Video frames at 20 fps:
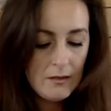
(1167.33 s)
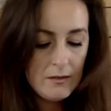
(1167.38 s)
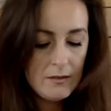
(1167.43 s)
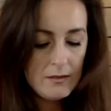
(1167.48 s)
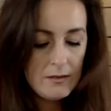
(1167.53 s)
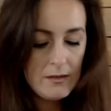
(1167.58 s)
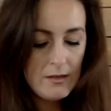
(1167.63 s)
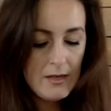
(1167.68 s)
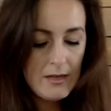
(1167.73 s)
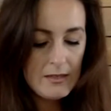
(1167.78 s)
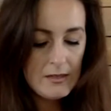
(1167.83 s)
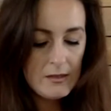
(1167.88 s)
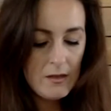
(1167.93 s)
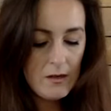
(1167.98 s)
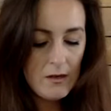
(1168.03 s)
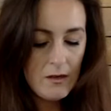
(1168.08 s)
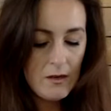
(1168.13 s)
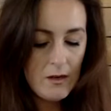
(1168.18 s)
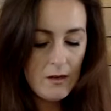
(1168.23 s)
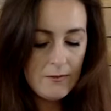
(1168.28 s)
So that's
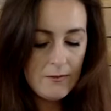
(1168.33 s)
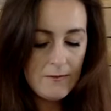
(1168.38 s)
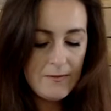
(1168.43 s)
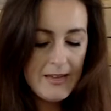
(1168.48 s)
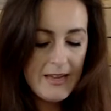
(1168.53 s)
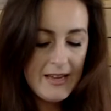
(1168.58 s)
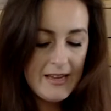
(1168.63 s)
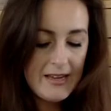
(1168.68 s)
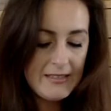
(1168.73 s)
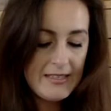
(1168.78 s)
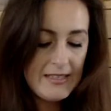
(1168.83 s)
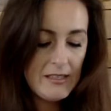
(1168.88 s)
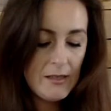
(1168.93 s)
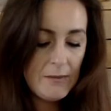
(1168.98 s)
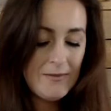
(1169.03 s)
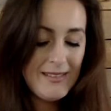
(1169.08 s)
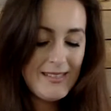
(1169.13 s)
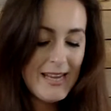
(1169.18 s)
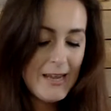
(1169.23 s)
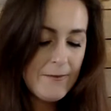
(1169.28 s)
1/2 of it added.
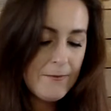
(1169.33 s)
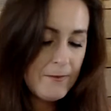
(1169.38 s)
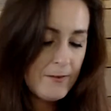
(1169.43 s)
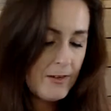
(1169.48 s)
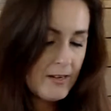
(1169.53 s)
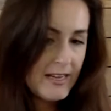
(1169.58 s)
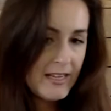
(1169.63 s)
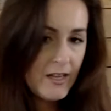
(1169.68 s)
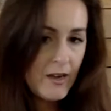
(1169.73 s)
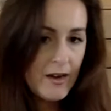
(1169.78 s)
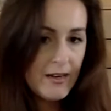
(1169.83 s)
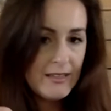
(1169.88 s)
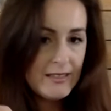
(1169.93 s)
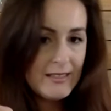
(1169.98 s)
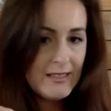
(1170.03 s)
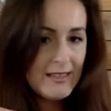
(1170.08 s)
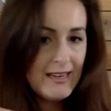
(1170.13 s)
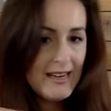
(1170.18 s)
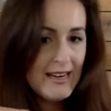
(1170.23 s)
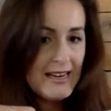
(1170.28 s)
I'm definitely going
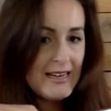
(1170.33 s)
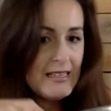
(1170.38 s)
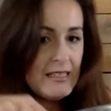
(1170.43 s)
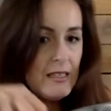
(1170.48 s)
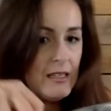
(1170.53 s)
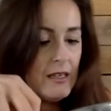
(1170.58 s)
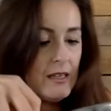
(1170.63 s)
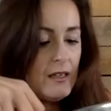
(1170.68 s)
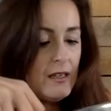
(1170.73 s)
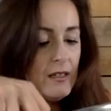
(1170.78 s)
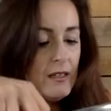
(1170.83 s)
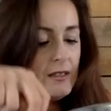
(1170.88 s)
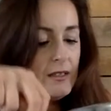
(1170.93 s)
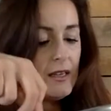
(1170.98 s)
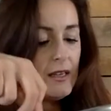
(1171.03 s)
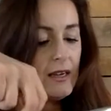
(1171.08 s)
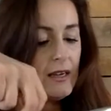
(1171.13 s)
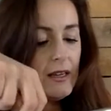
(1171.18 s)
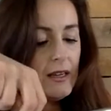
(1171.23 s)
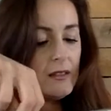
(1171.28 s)
to need
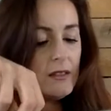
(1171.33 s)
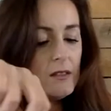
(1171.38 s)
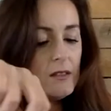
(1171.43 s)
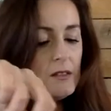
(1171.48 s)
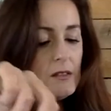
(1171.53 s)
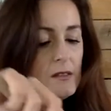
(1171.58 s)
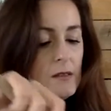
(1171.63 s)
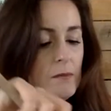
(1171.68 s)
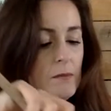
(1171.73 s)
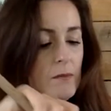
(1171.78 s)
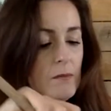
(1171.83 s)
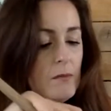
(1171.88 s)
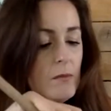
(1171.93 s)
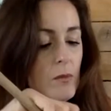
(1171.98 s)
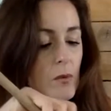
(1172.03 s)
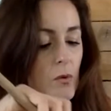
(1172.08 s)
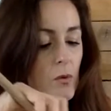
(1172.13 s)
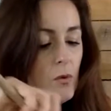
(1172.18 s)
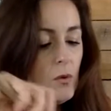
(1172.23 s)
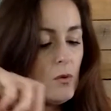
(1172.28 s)
to add some
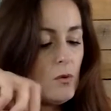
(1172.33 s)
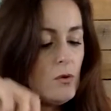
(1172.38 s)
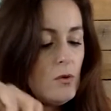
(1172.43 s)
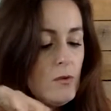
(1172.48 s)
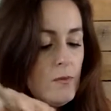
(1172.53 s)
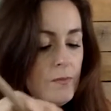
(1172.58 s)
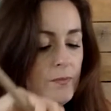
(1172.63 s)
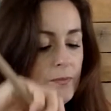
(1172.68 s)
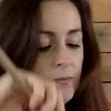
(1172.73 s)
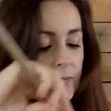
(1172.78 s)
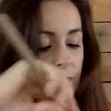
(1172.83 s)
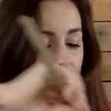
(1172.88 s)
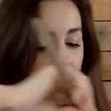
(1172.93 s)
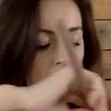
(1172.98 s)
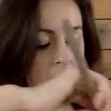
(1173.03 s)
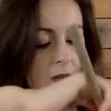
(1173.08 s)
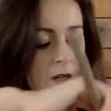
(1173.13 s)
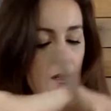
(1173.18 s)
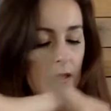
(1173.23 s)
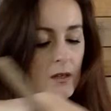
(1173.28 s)
more.
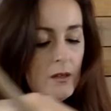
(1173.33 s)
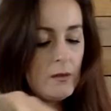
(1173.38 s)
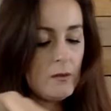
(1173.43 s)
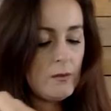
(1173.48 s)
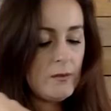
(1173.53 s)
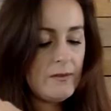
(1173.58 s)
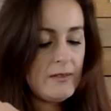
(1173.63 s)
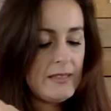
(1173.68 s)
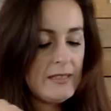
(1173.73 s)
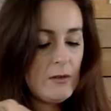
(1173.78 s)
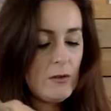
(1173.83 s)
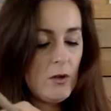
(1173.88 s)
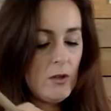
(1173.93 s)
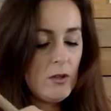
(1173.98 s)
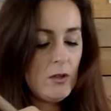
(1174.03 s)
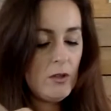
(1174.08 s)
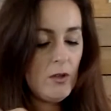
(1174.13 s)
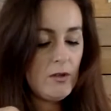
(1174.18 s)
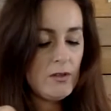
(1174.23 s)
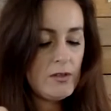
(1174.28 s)
We've still got
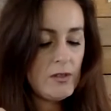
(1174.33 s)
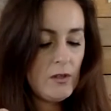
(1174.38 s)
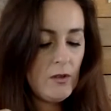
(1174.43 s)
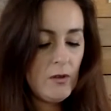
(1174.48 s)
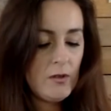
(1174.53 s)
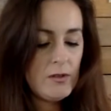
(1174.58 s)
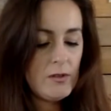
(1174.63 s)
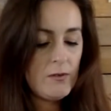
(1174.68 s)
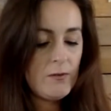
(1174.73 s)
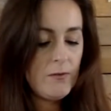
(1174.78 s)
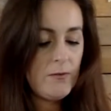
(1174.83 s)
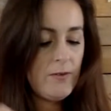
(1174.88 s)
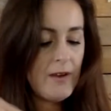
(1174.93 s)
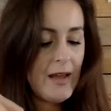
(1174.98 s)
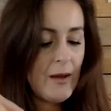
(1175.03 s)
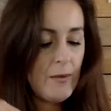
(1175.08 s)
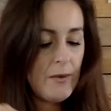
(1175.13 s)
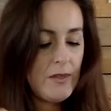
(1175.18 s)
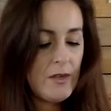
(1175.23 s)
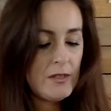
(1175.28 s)
lots and lots of
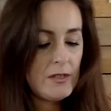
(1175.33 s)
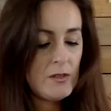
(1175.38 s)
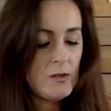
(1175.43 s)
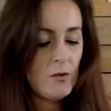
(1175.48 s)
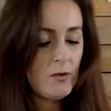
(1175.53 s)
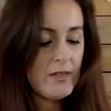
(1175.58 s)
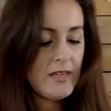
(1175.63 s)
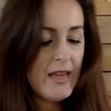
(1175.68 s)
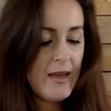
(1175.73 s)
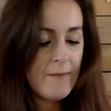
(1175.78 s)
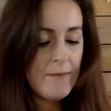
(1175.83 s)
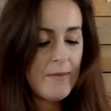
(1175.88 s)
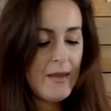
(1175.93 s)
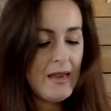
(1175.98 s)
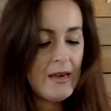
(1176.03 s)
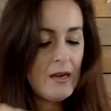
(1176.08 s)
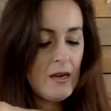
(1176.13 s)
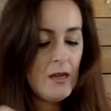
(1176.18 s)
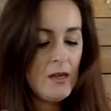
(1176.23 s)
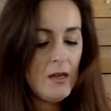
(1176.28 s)
flour that's not yet
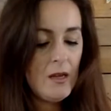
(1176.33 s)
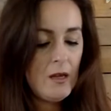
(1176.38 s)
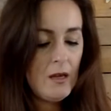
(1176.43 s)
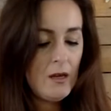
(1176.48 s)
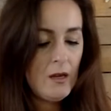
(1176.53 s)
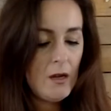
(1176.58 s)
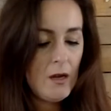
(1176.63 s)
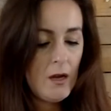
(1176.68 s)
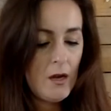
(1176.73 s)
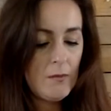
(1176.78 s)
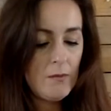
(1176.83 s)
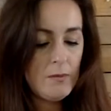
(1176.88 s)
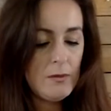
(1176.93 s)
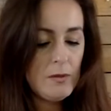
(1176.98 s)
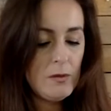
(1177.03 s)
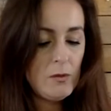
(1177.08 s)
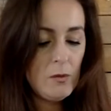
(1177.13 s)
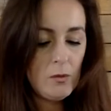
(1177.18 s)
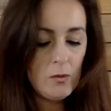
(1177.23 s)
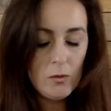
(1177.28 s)
been
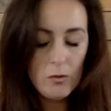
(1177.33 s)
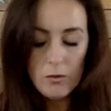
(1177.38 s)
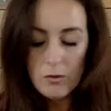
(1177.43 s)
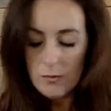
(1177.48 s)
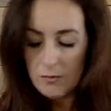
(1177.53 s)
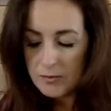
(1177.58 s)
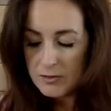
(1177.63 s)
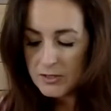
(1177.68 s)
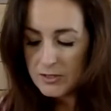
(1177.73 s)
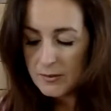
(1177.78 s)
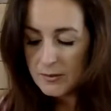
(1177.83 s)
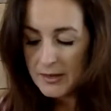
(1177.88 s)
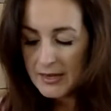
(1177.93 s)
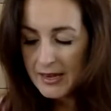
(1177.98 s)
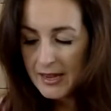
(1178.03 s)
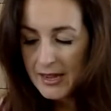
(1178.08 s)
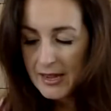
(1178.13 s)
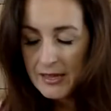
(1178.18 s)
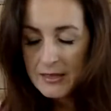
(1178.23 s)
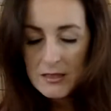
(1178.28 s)
absorbed. So we're
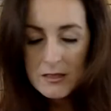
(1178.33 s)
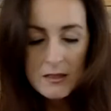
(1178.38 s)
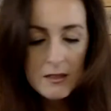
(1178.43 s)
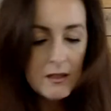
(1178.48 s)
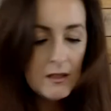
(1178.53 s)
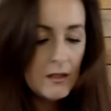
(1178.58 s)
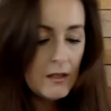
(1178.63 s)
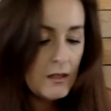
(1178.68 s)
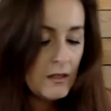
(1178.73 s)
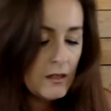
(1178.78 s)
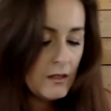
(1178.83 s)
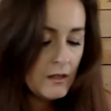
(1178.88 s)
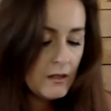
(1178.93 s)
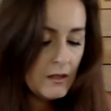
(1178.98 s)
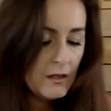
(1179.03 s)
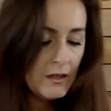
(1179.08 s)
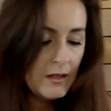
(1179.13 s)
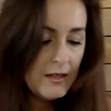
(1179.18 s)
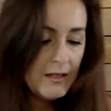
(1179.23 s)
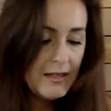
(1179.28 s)
going to add
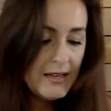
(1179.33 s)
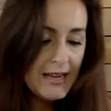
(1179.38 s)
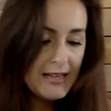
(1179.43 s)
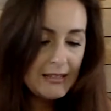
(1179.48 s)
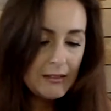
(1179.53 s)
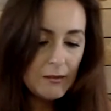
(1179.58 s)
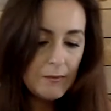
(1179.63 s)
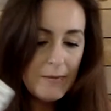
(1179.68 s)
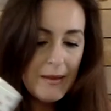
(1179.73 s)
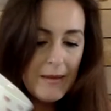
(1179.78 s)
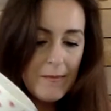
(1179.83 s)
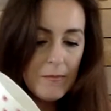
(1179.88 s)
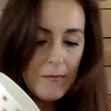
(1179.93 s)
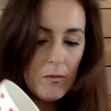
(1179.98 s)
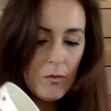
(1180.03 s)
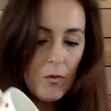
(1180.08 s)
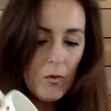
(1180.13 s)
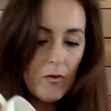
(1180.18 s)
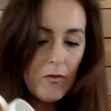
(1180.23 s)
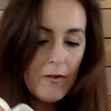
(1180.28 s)
a little bit
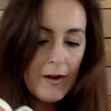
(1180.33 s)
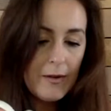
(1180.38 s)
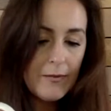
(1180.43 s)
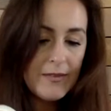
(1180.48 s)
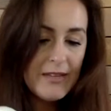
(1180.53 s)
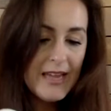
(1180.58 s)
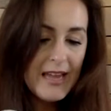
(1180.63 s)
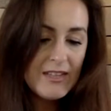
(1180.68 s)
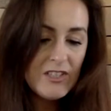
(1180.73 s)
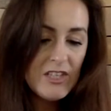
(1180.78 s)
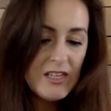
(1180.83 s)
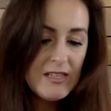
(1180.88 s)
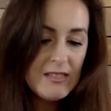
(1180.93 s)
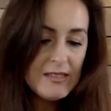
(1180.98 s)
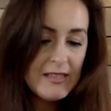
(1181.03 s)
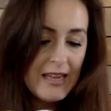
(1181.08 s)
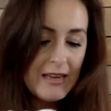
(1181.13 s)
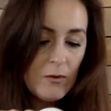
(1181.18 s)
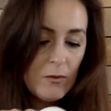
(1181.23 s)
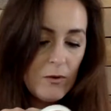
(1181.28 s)
more around the
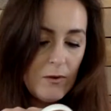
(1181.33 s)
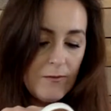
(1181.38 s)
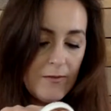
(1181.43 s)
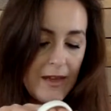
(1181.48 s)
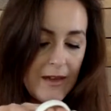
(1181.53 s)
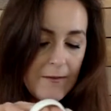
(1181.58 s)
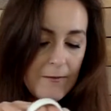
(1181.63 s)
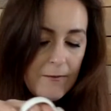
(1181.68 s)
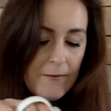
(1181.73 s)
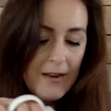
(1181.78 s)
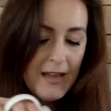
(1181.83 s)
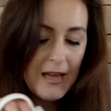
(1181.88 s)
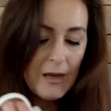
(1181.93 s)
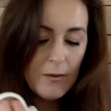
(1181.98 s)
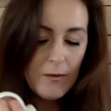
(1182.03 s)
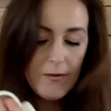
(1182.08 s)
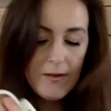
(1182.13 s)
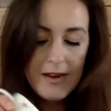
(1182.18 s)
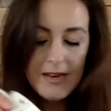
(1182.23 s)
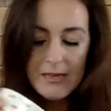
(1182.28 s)
edges, get all of that
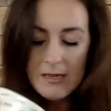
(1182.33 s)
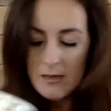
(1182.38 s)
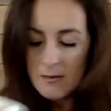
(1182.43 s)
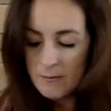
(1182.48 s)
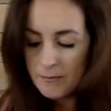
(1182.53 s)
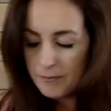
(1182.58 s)
flour in.